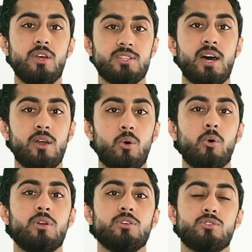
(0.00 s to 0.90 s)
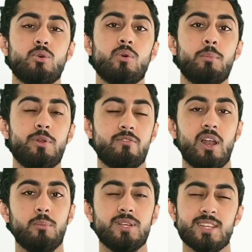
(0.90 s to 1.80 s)
the site owners or web
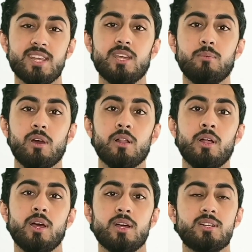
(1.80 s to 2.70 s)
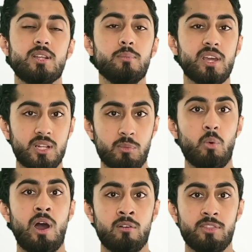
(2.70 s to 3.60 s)
developers an email to make them
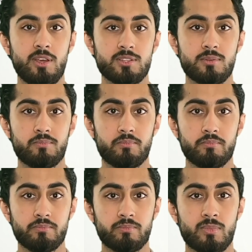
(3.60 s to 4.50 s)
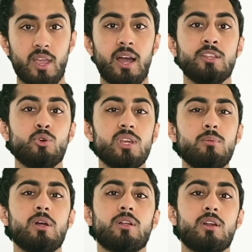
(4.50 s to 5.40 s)
aware of this. And your
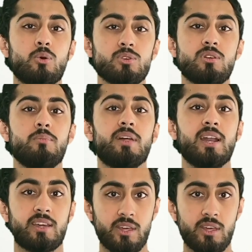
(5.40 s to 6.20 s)
email can go something like